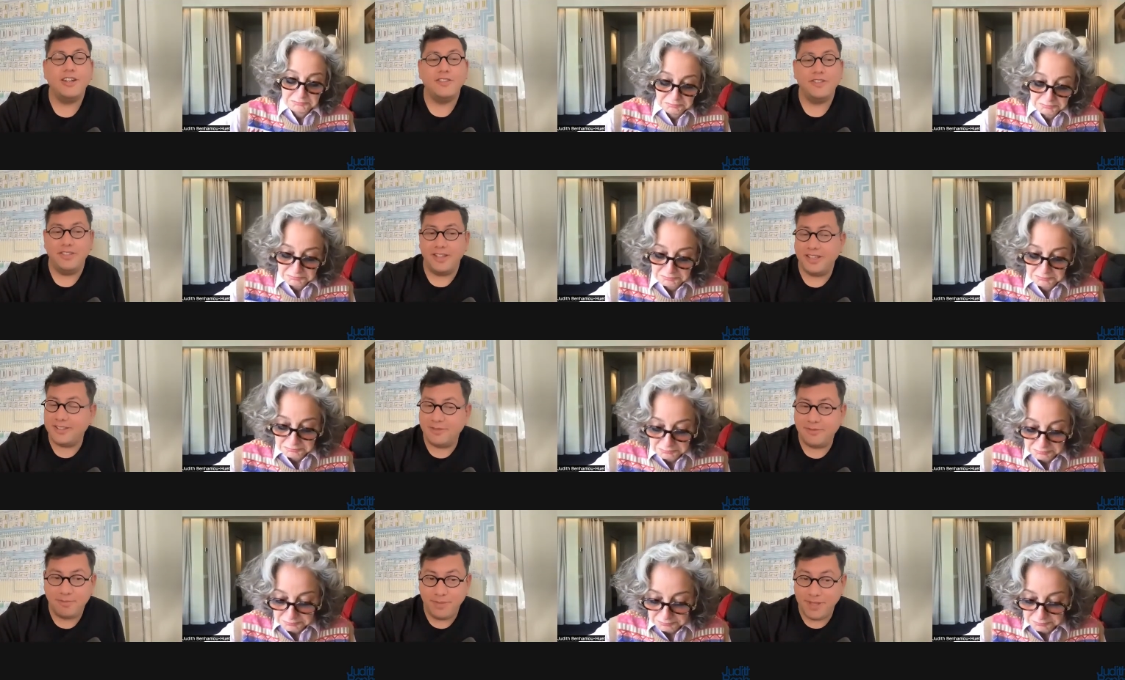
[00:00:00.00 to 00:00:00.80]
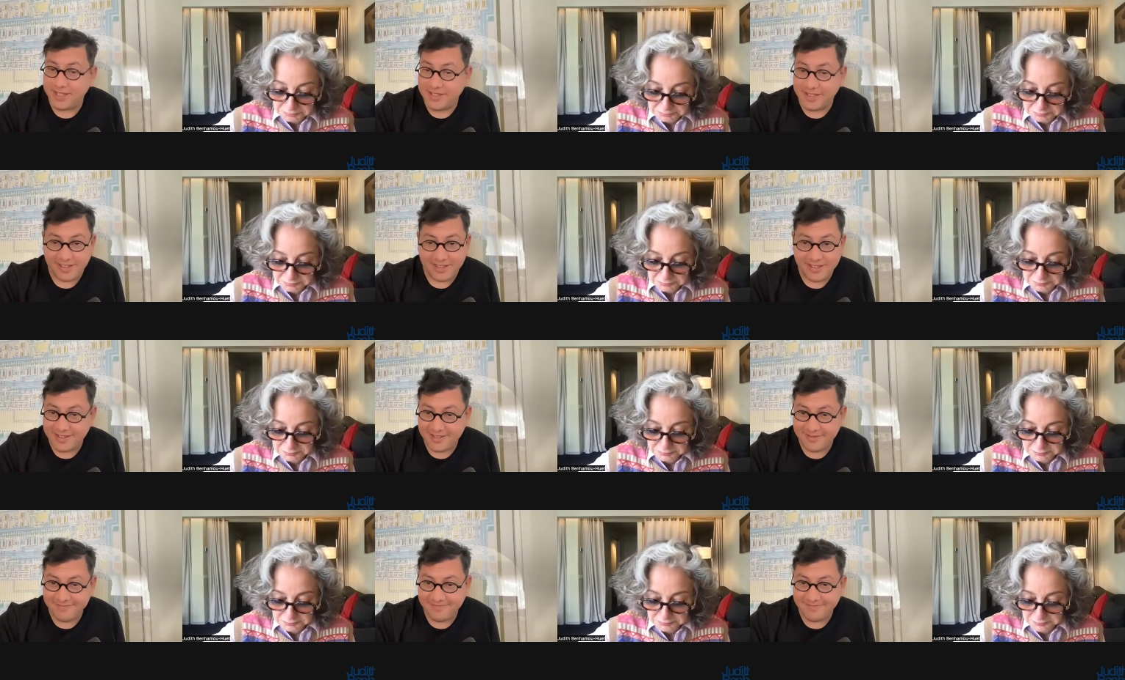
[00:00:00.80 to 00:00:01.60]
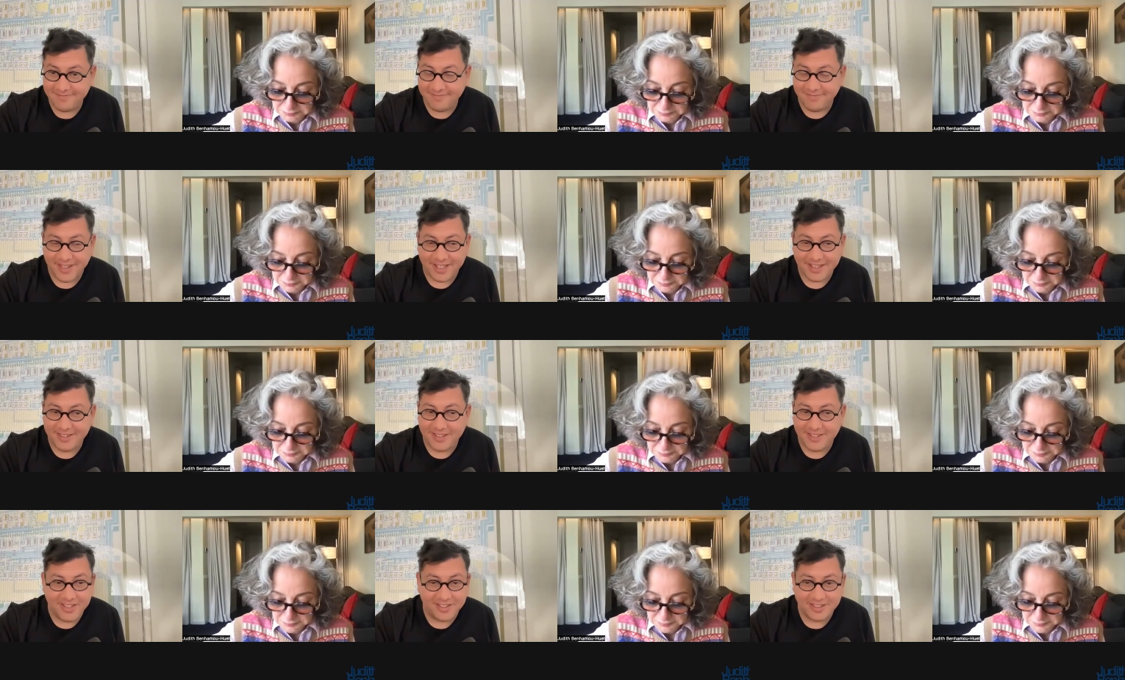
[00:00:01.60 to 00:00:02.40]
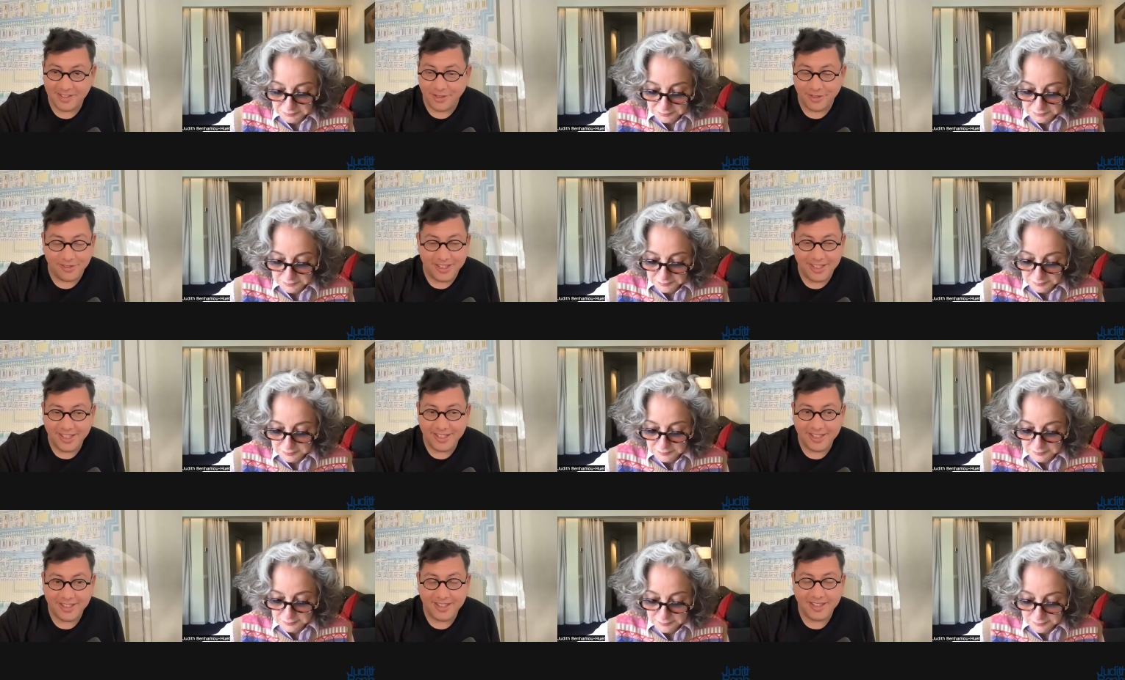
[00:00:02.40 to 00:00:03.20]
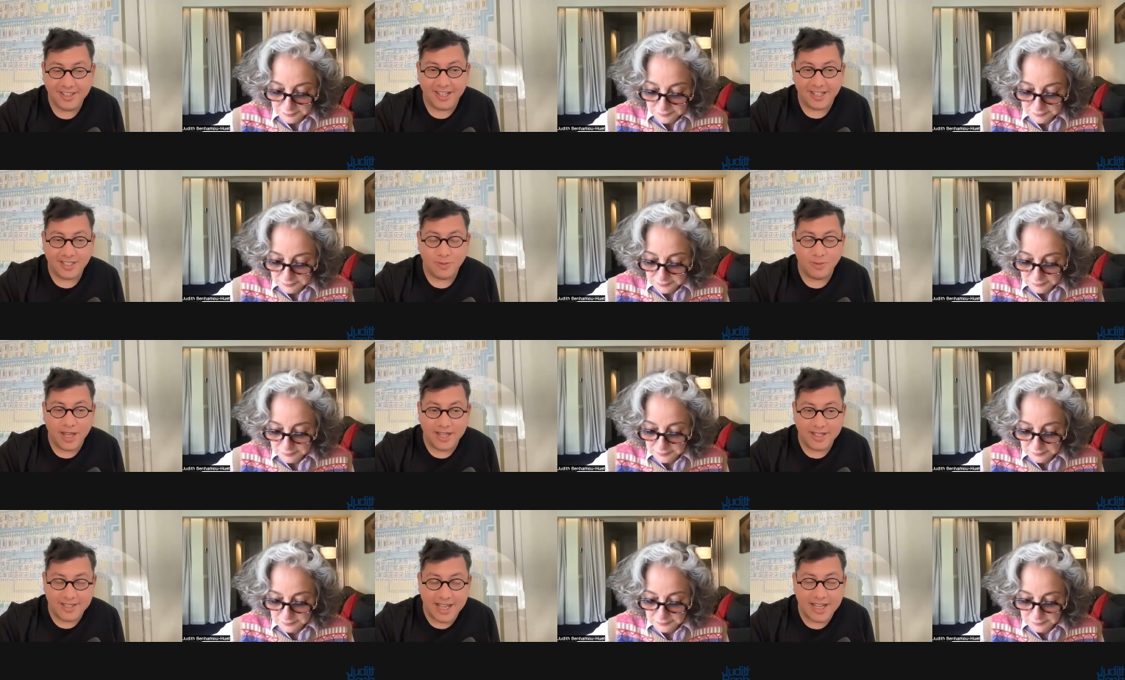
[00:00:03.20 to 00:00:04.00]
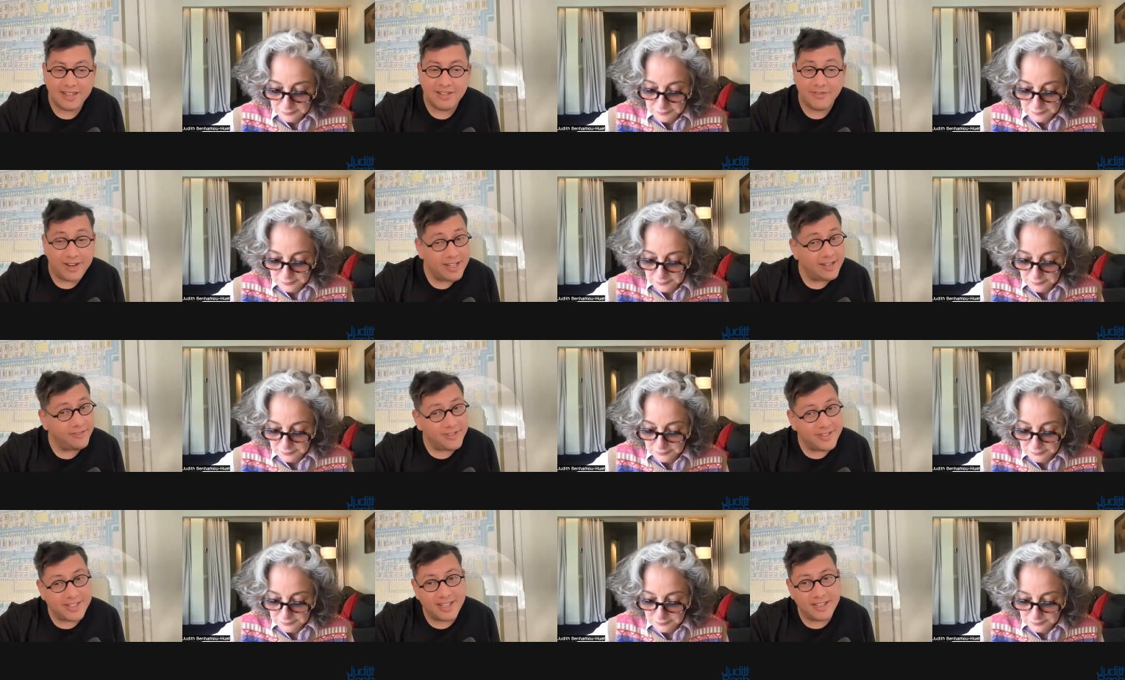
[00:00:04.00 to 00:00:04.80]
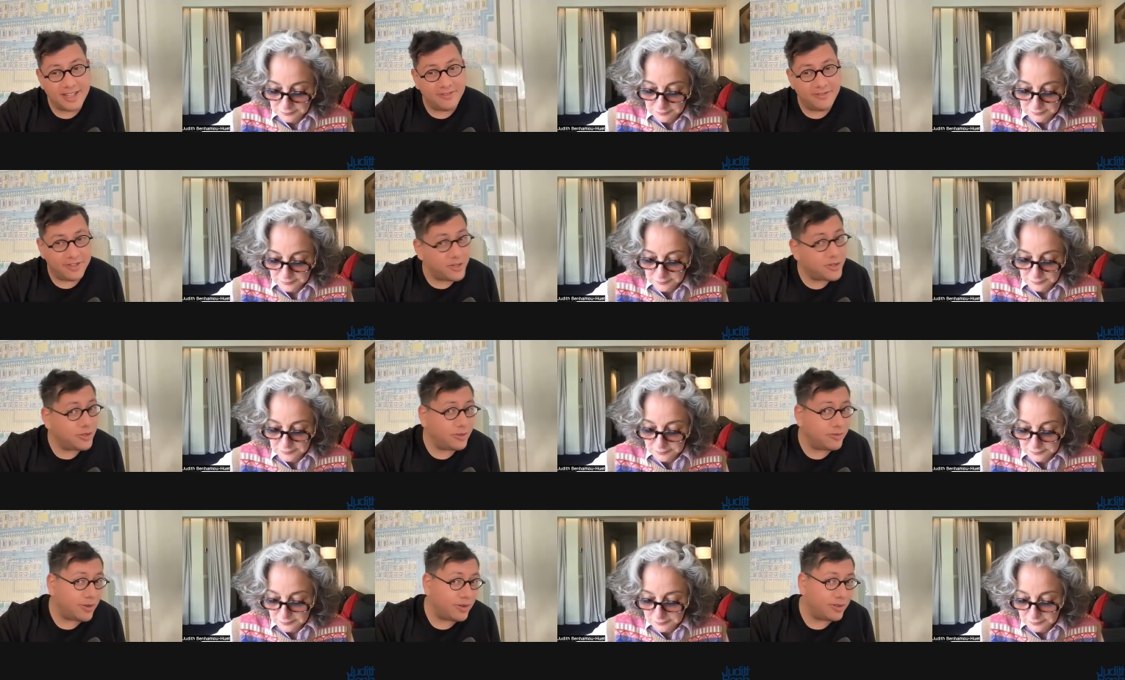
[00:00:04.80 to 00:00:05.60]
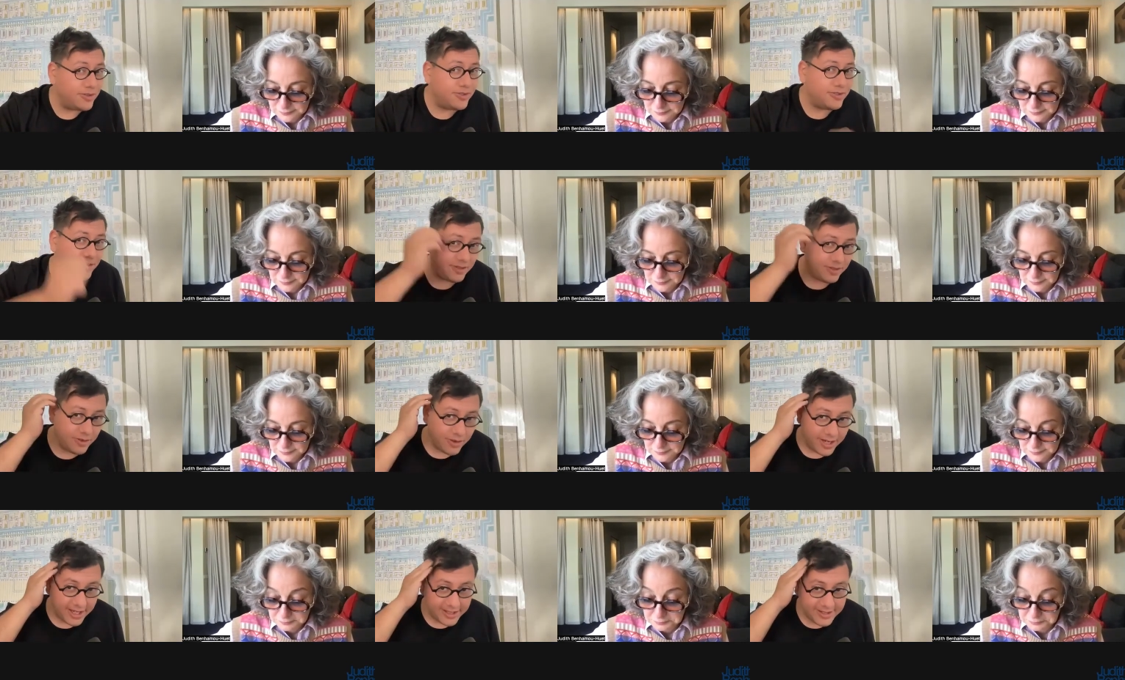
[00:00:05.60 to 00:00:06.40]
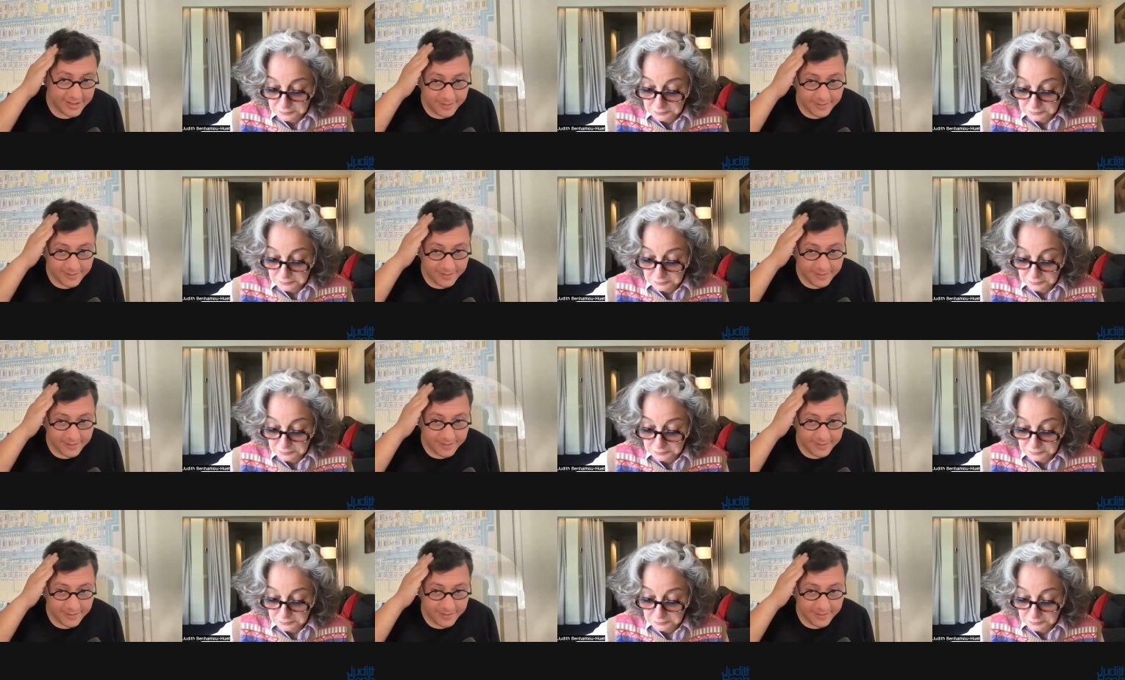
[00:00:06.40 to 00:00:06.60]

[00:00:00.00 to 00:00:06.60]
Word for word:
Speaker 1: not pixels not digital only it's exactly where the physical and virtual worlds connects.